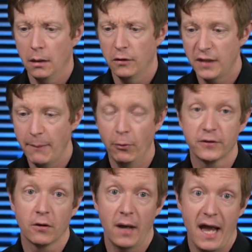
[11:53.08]
The tempo is
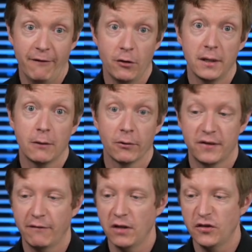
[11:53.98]
half note equals
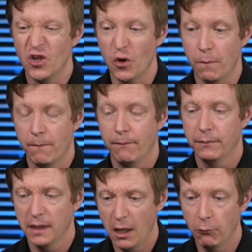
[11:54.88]
72.
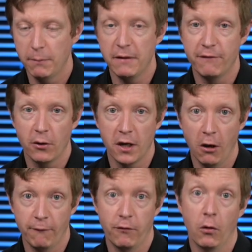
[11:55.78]
It would be very
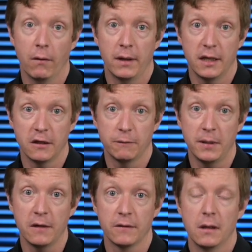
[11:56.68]
helpful in this
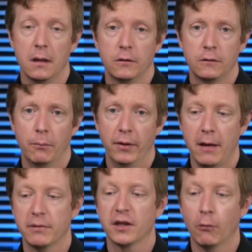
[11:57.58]
piece to play
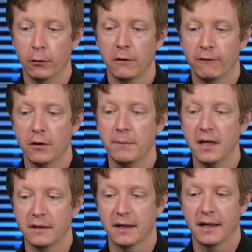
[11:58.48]
it with the quarter note for the
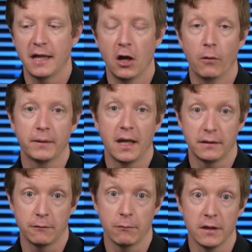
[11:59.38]
beat to kind of help
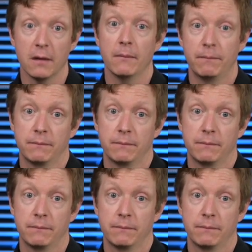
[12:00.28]
get the rhythm